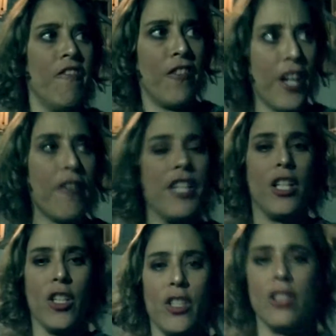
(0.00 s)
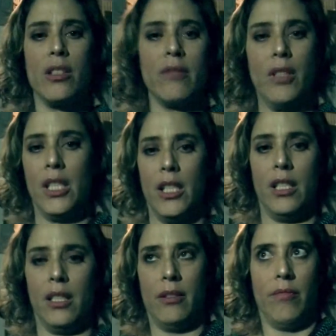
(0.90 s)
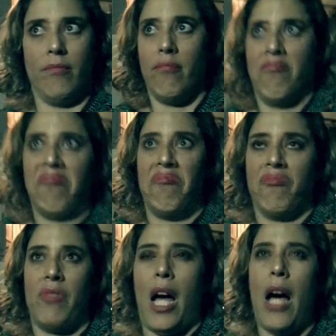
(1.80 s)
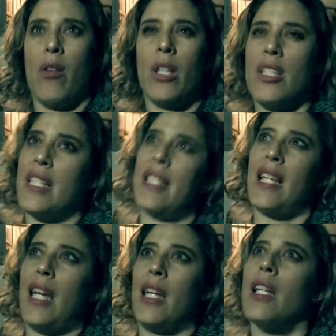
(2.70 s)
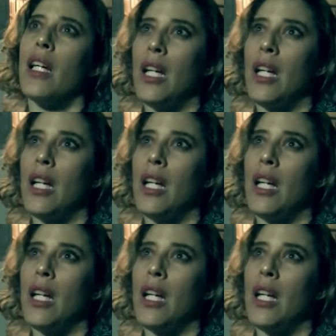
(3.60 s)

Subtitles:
very good, how can I say,